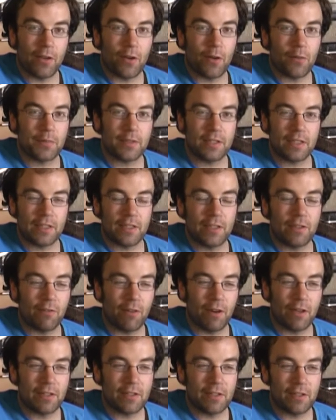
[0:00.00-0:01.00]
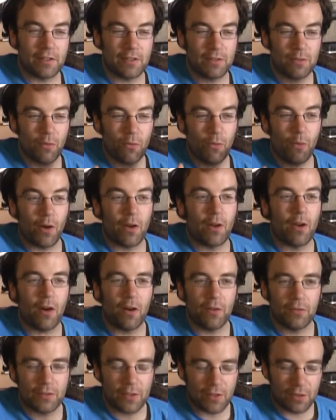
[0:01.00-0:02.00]
optic neuritis, one
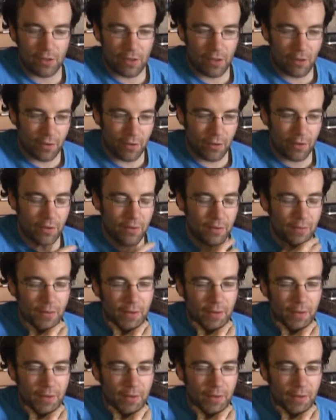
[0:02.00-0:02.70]
after the other,